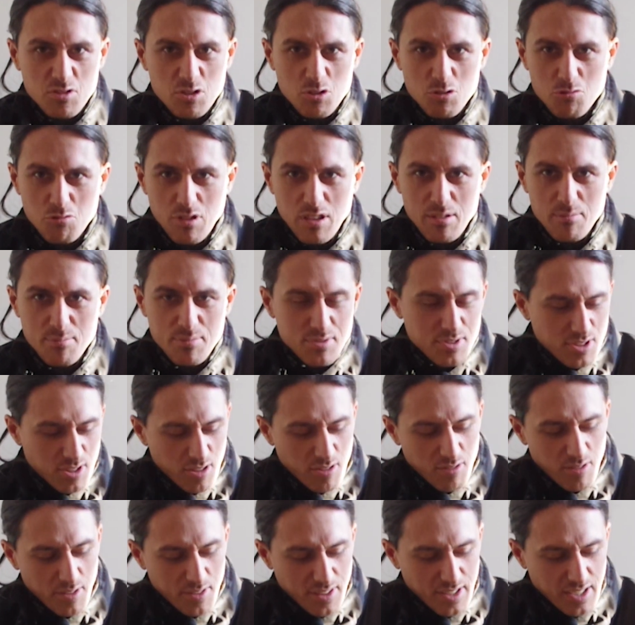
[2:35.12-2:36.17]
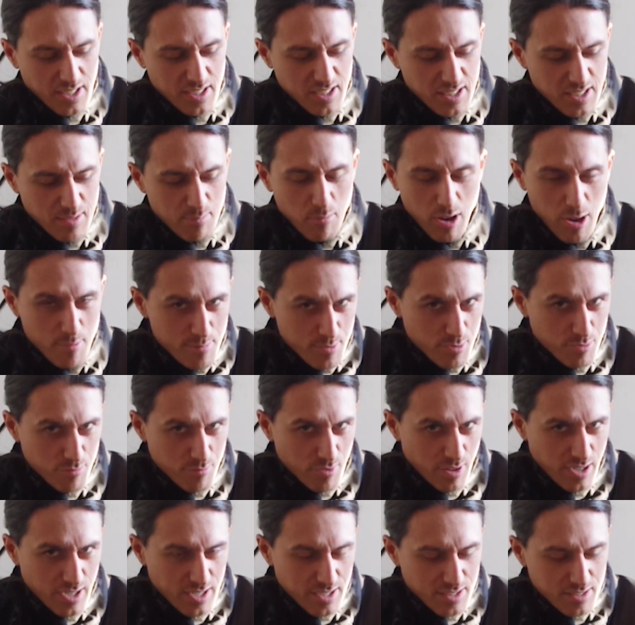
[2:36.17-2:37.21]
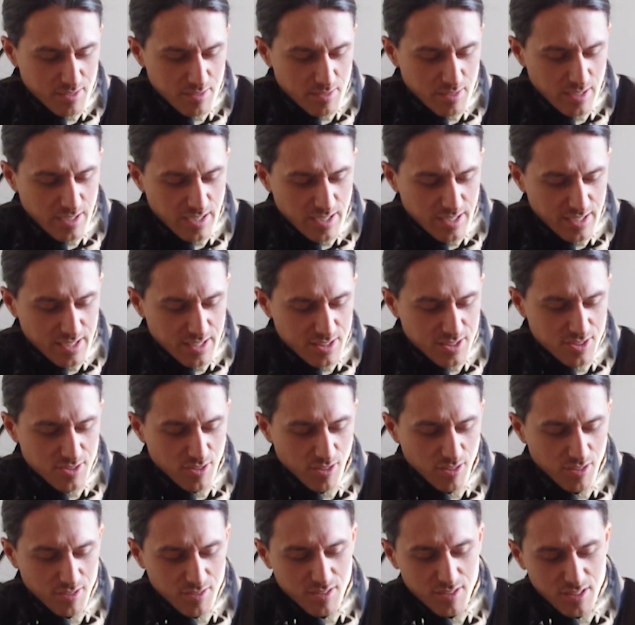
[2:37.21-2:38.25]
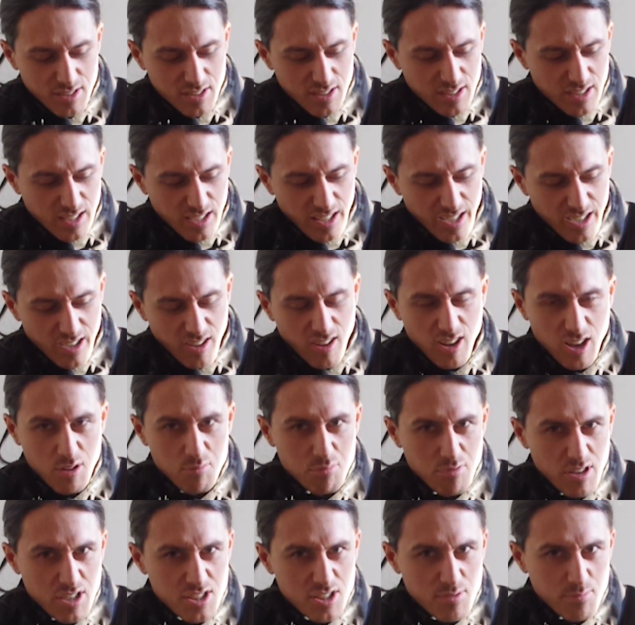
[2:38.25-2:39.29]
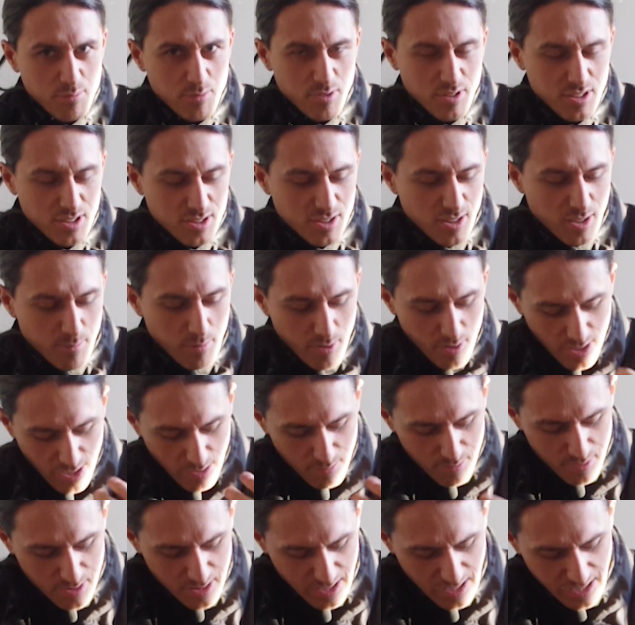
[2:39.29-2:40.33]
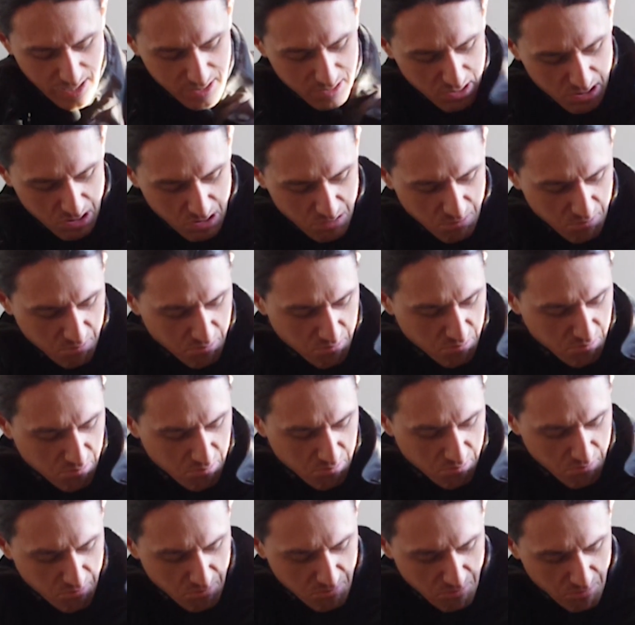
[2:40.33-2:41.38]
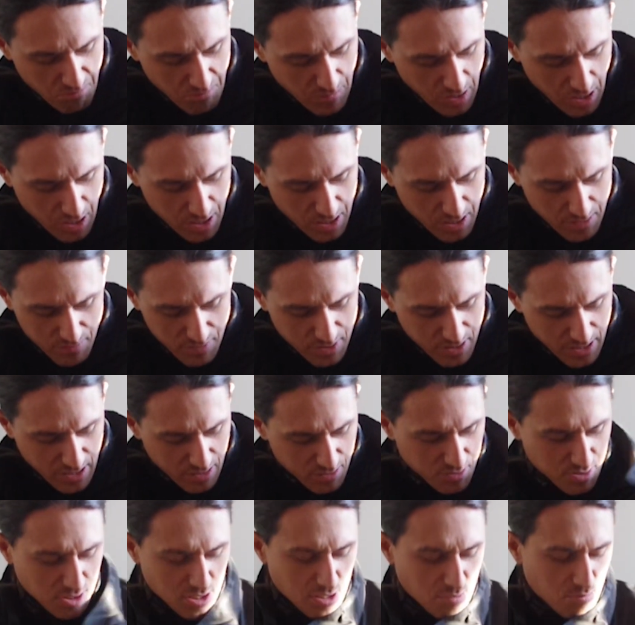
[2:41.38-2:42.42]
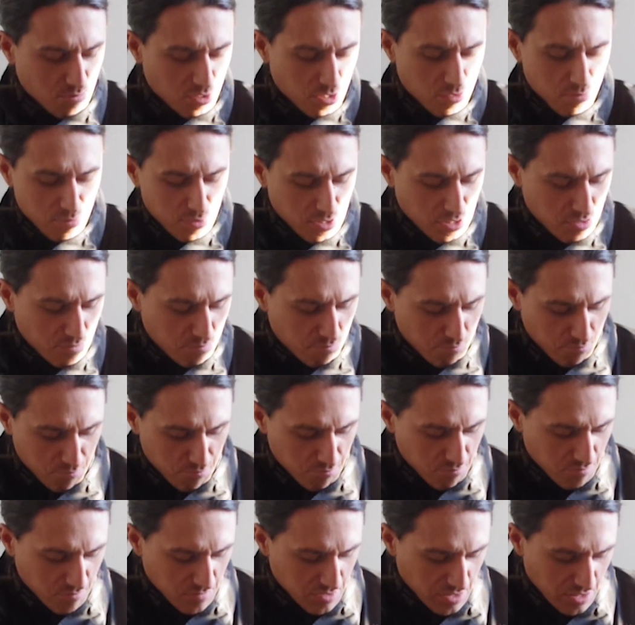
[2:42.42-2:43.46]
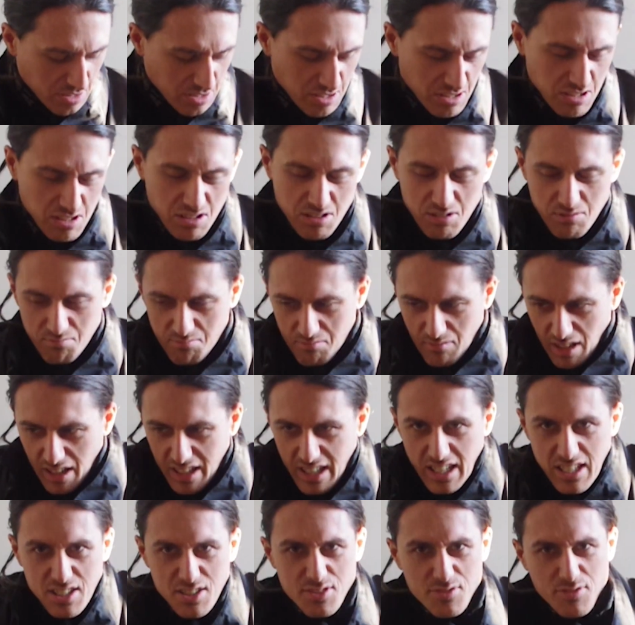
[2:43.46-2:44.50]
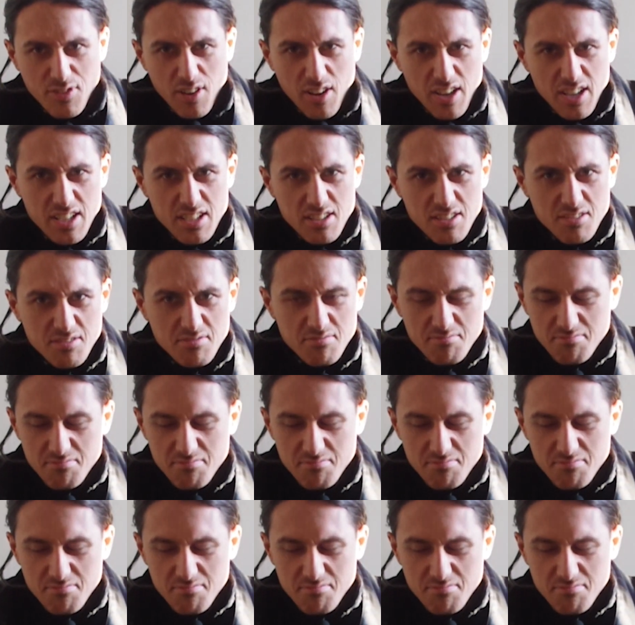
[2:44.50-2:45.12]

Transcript: grip. So I think it might be all right. And it's not like a high pressure point, so I'm okay with that. And everything else seems to be, I guess, fine.